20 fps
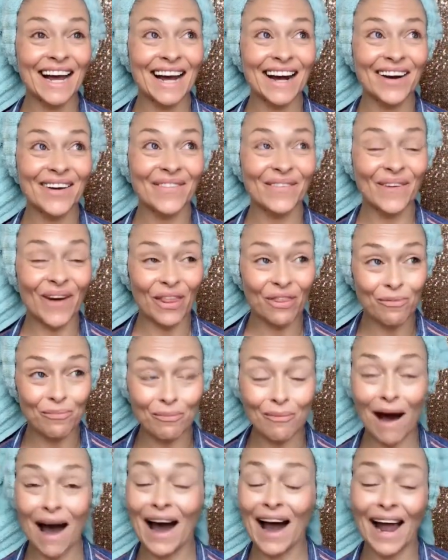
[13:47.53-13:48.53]
with
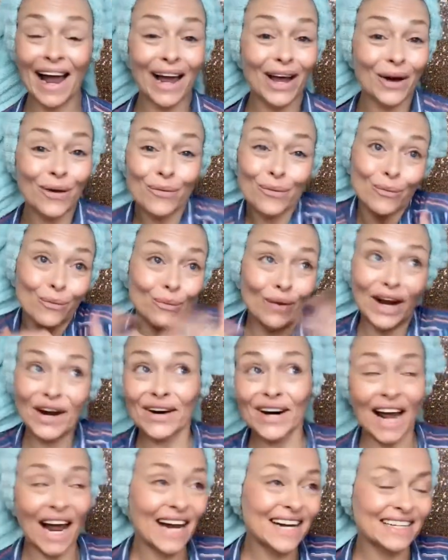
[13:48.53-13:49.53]
my
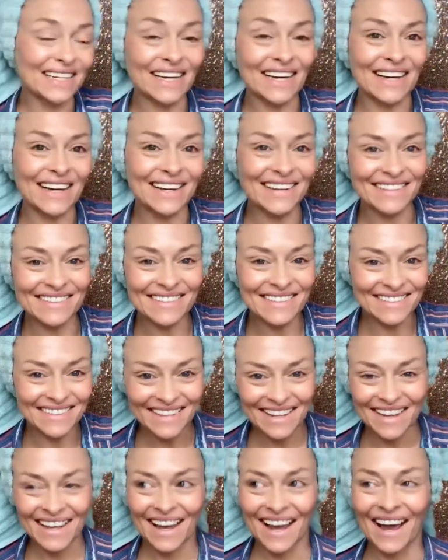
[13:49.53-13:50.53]
weird ideas,
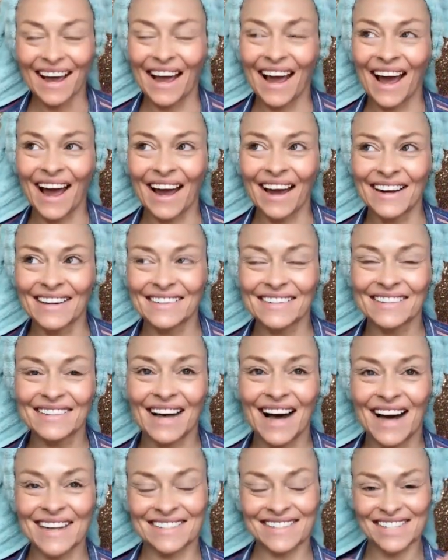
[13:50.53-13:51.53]
and
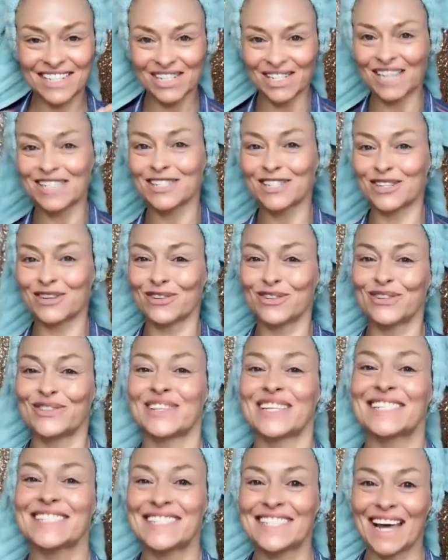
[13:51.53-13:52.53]
I suggest you do
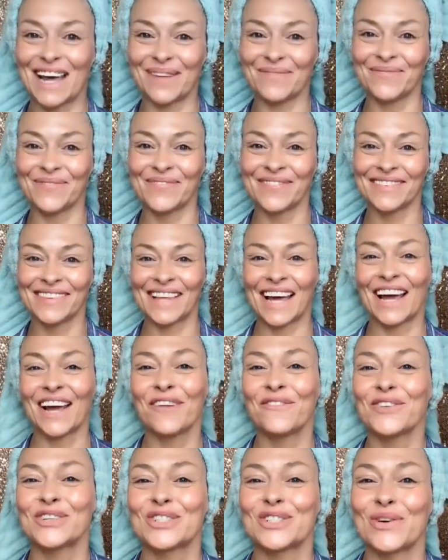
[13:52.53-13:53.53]
the same. Thank you
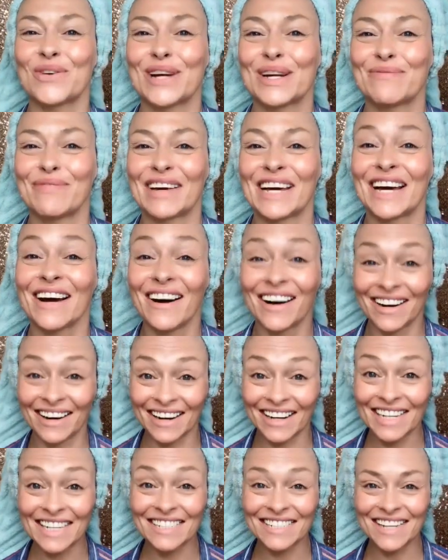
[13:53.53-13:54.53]
for joining me on
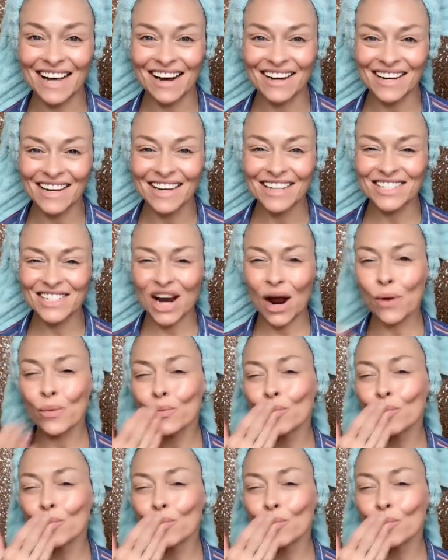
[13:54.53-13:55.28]
Honey Talk. Ciao.